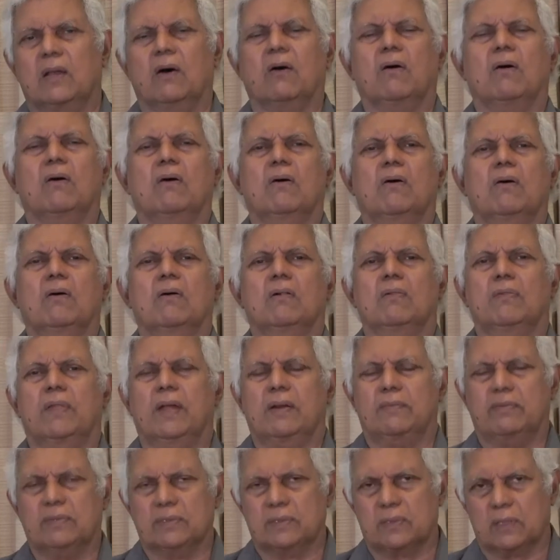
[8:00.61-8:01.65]
all
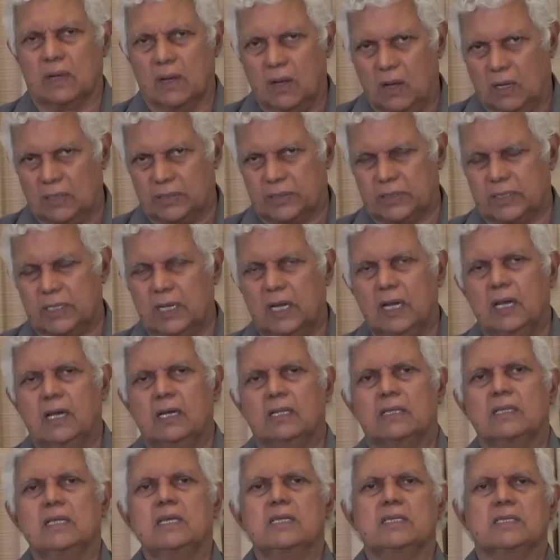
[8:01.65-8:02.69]
that was lost.
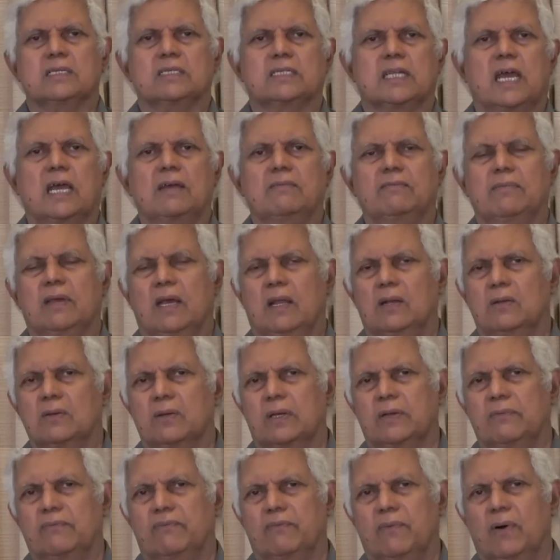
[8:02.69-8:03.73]
This is the time we are
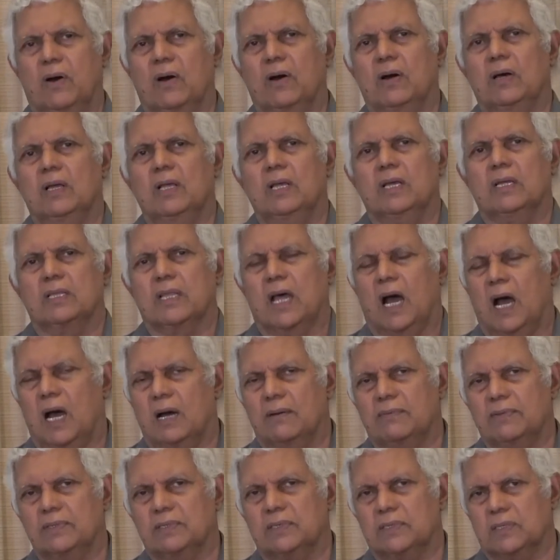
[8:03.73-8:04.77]
looking for, the
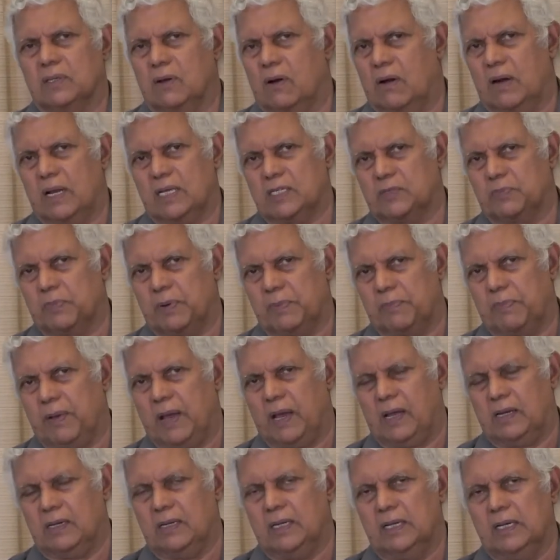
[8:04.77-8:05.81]
harvest God has
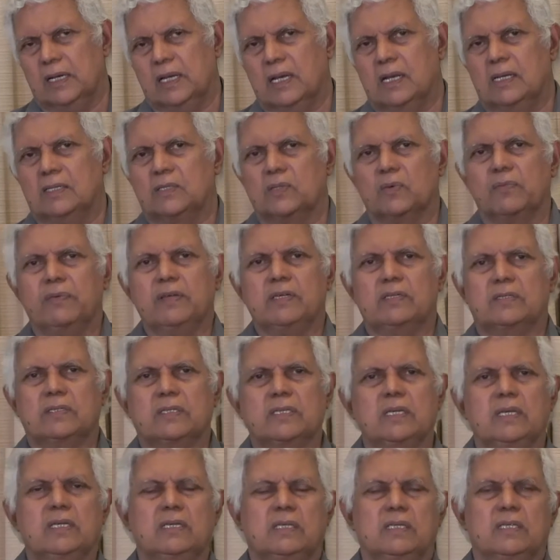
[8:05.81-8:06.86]
prepared. So we
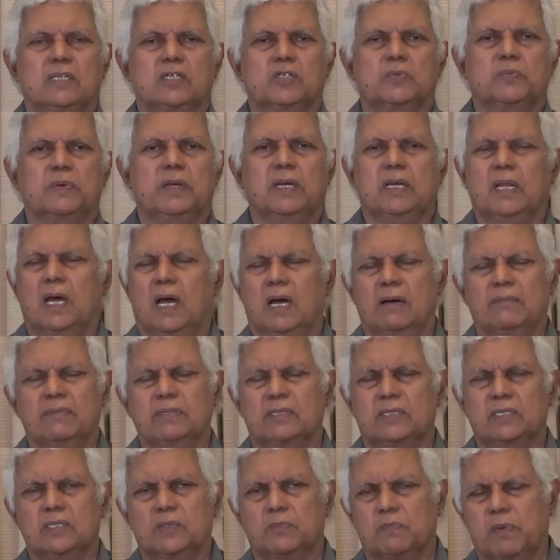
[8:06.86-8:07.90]
see it in the spirit,
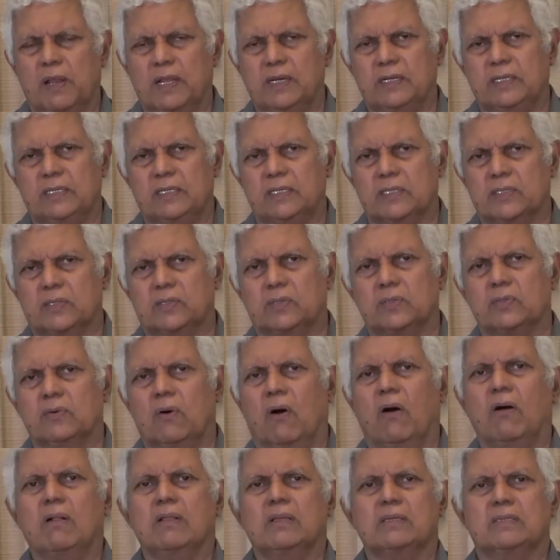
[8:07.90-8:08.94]
harvest is plenteous. Through
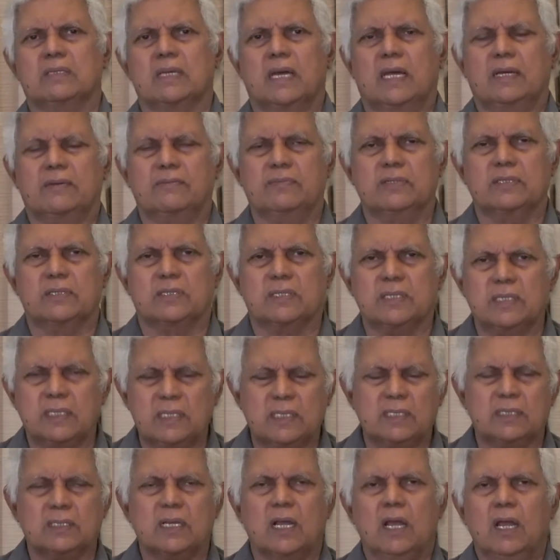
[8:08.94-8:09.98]
all these
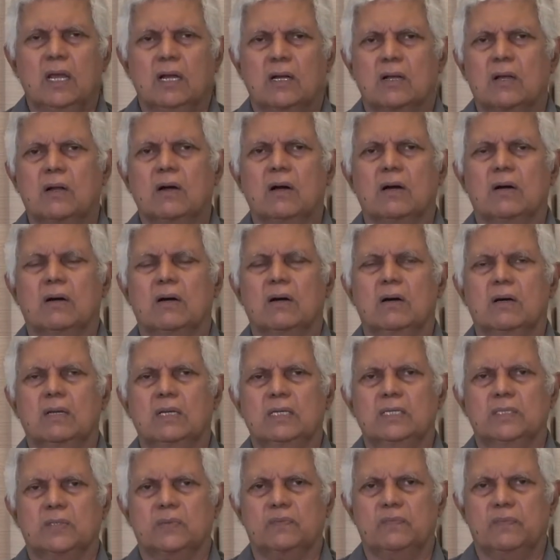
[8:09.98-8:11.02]
adversities, God
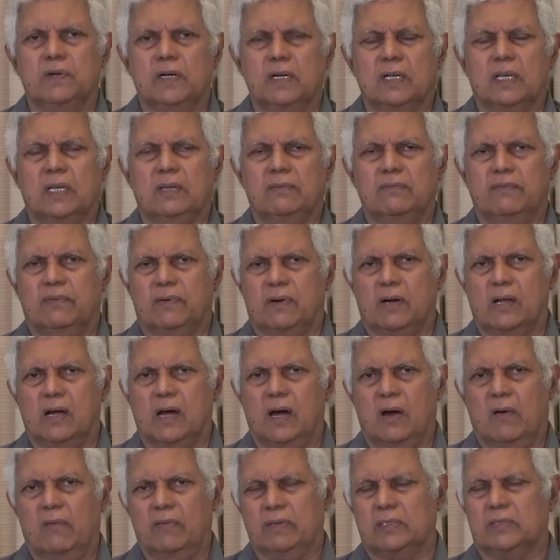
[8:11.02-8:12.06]
is working for a
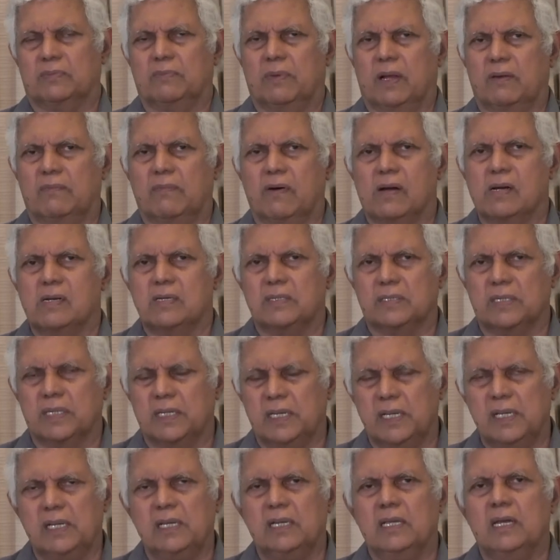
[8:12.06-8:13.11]
harvest. But what does he
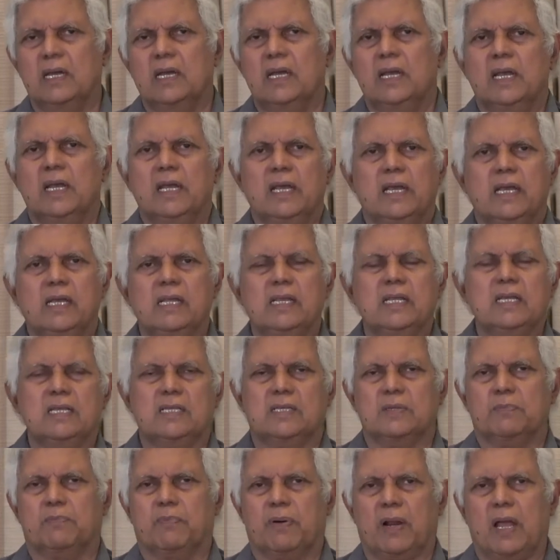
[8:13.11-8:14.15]
need? He
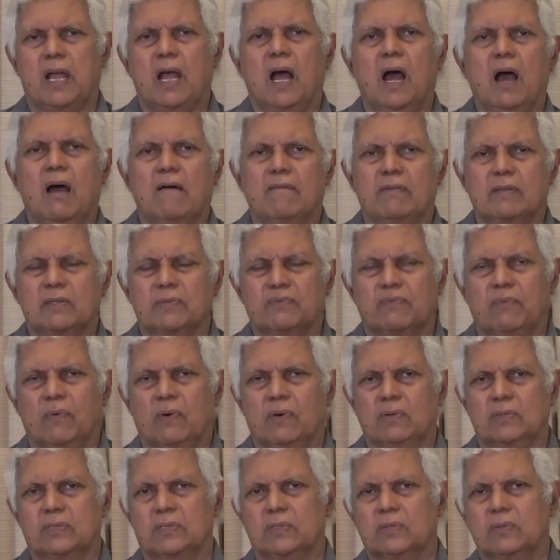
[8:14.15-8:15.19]
needs a prior harvest
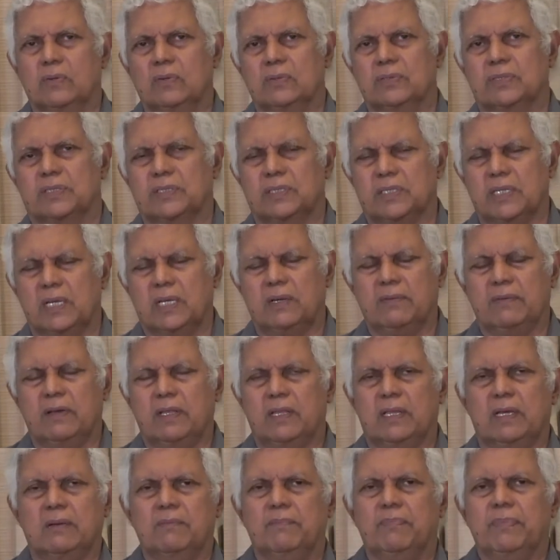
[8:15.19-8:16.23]
force who sing
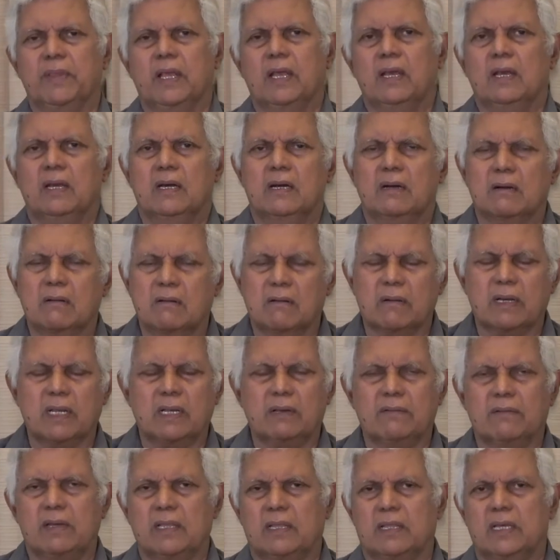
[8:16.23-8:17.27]
with him,
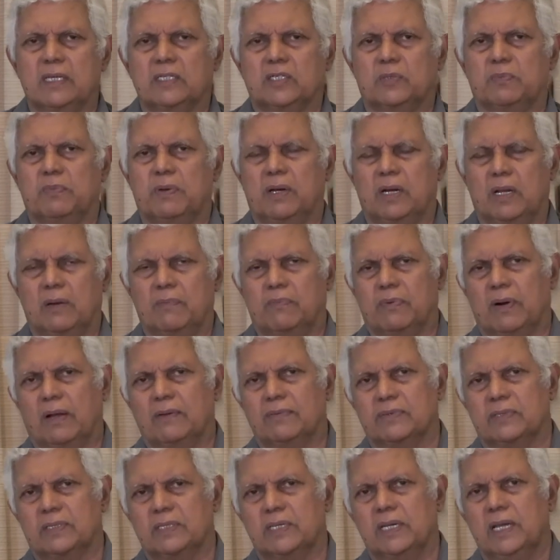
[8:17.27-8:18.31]
agreeing with his spirit of
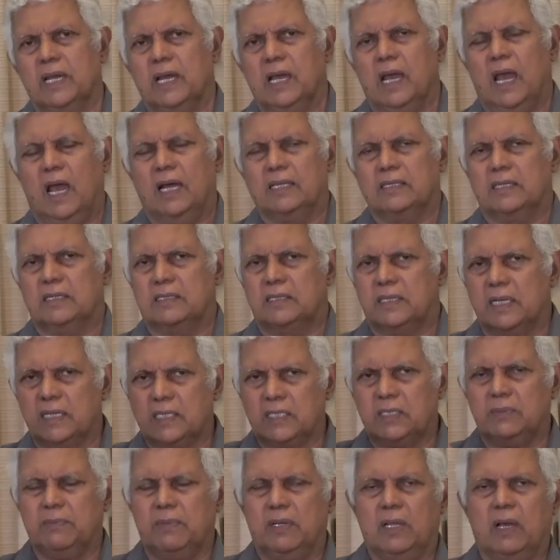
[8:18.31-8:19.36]
prophecy and the
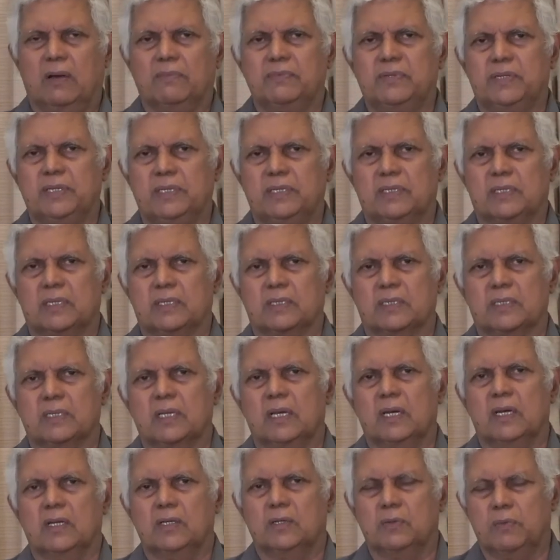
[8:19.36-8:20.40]
testimony of Jesus
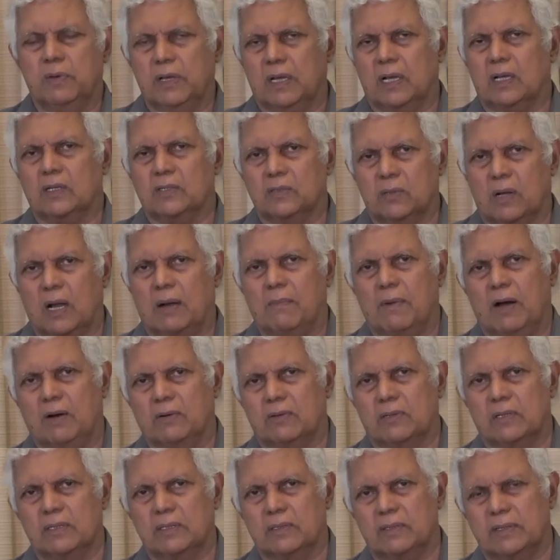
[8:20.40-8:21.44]
to be to come
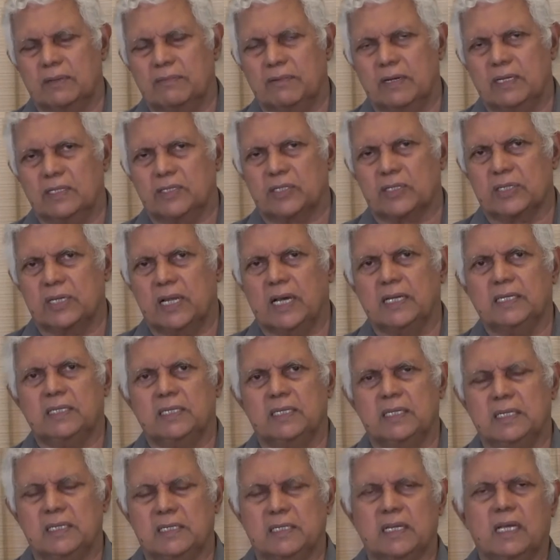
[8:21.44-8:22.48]
out. Revelation
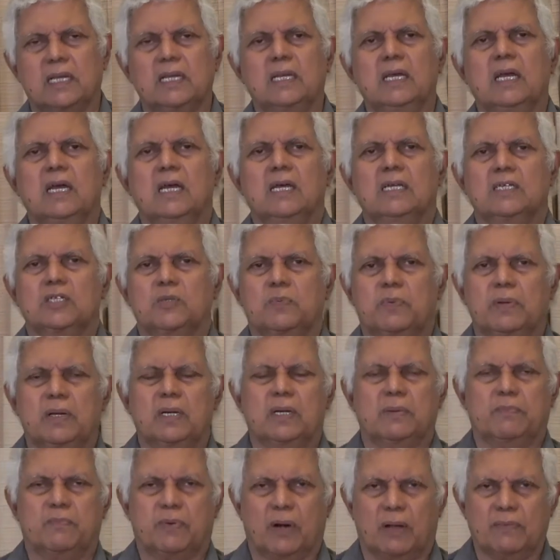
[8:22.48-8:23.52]
19:10, spirit
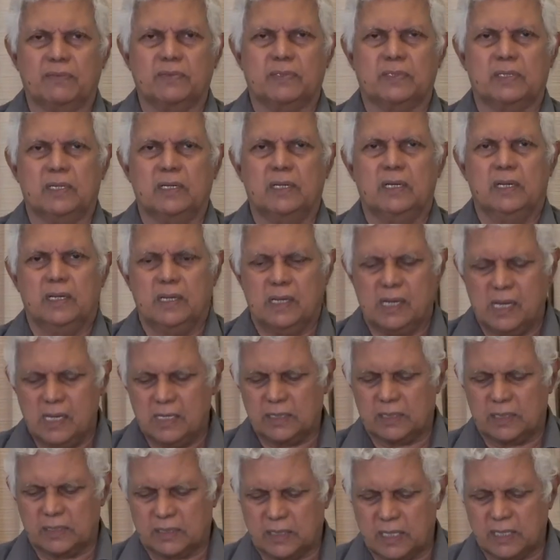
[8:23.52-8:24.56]
of prophecy
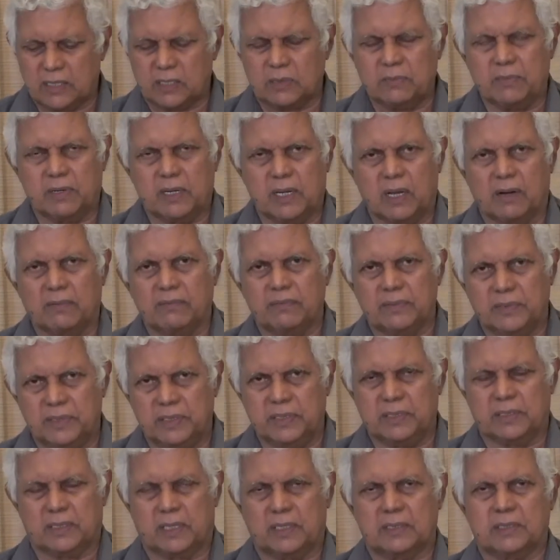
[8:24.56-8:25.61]
is the testimony of
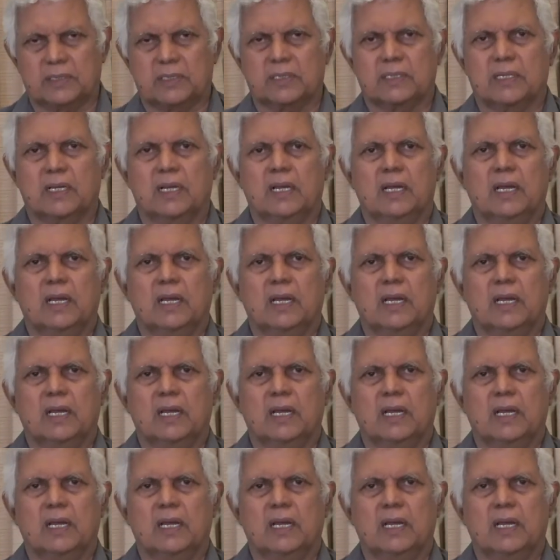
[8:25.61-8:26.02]
Jesus.